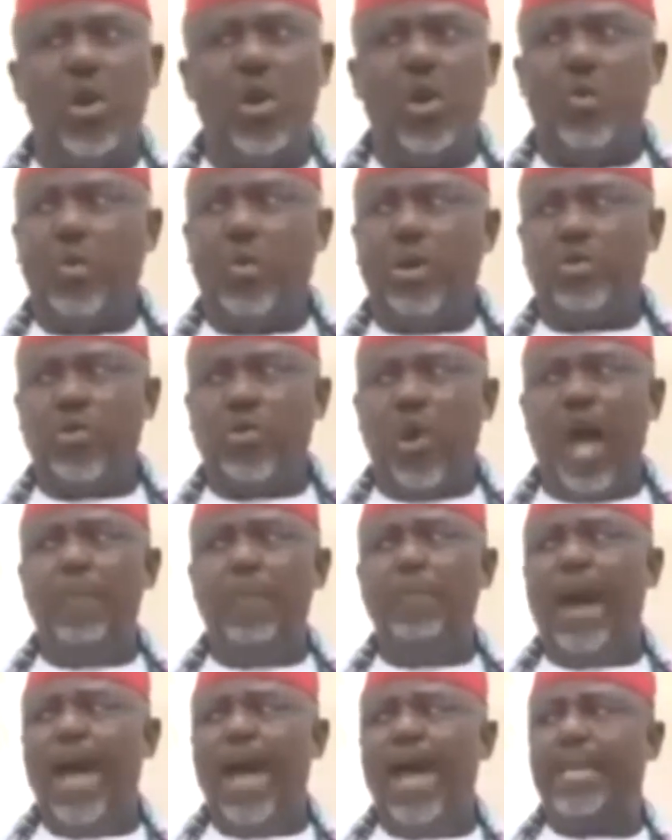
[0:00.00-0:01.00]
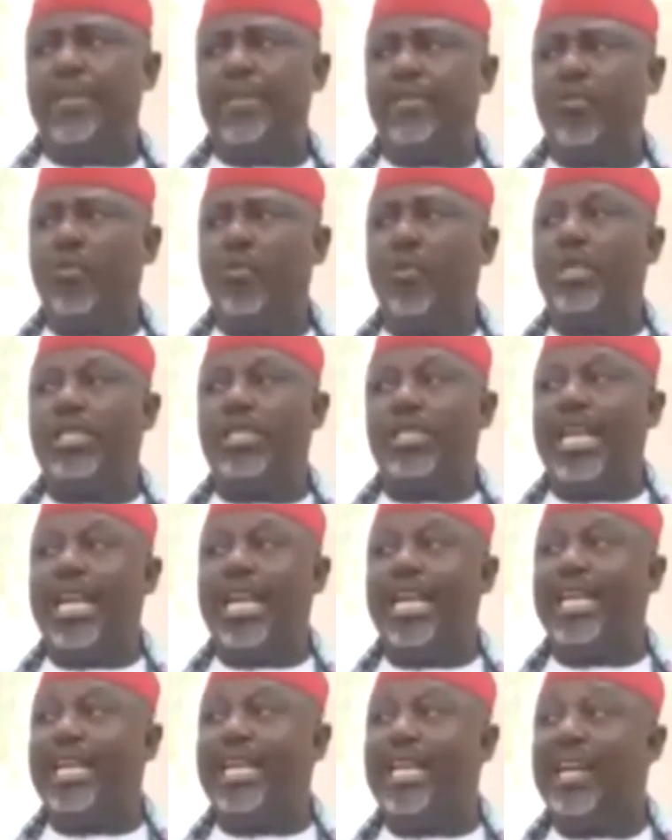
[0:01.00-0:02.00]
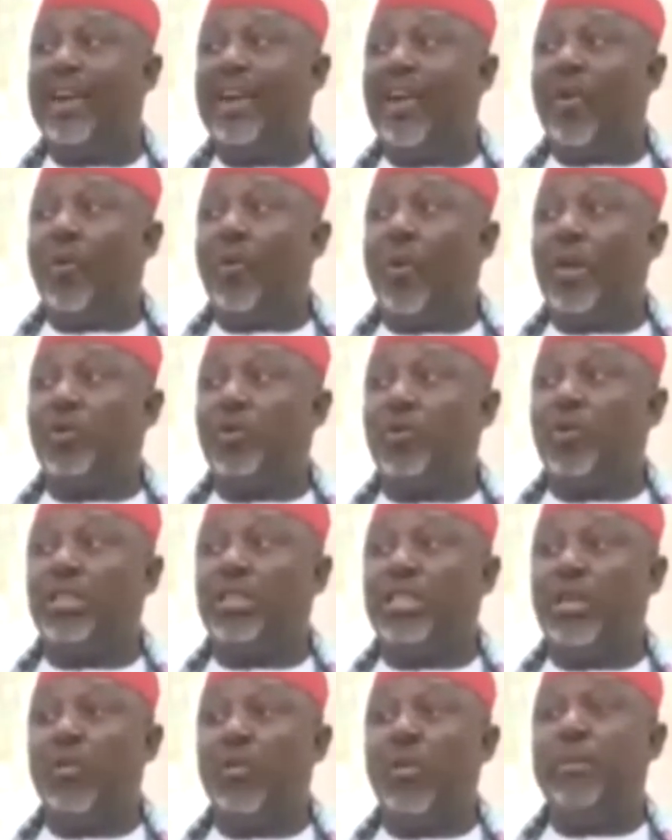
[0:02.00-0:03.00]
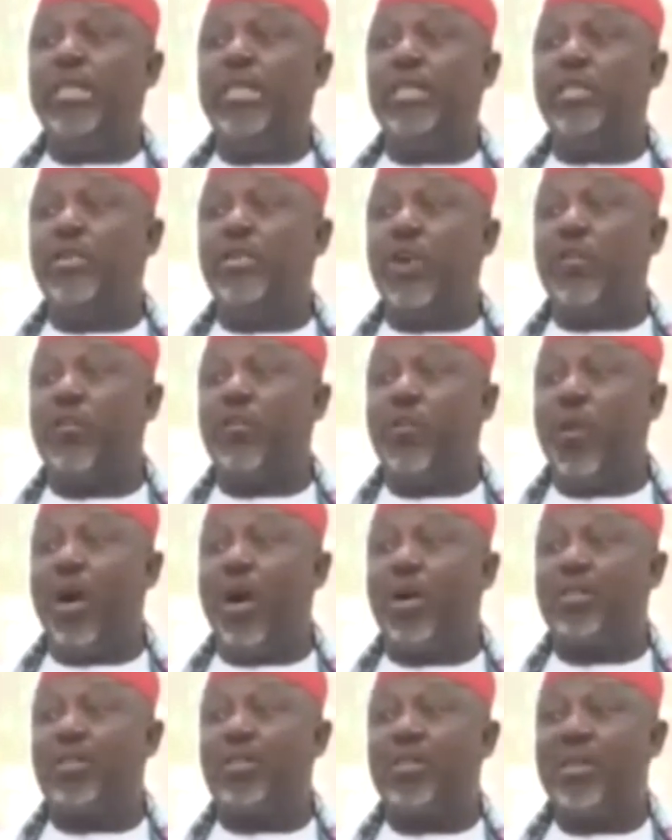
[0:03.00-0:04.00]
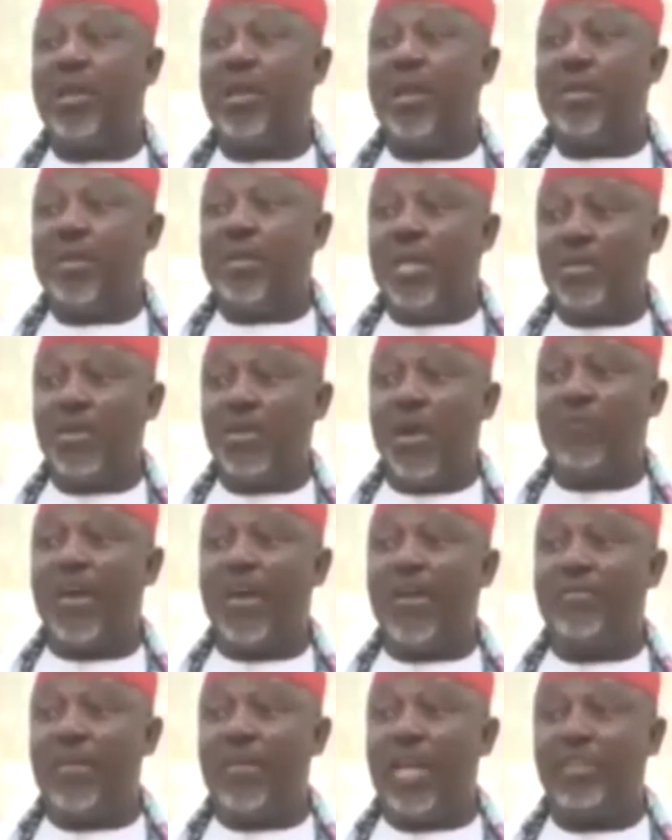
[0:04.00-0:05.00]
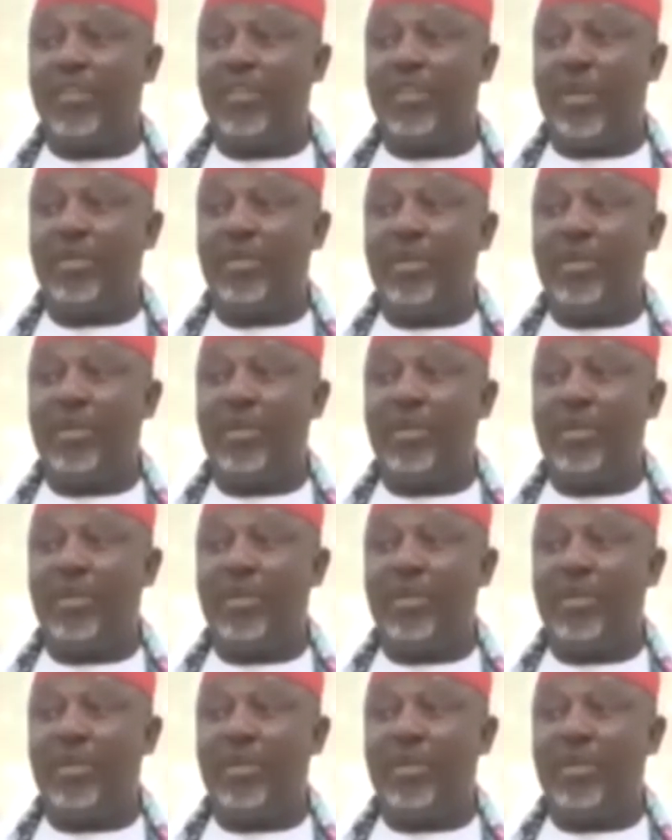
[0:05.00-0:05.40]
But to our mind, we think once we deal with Ministry of Works, Ministry of Aviation,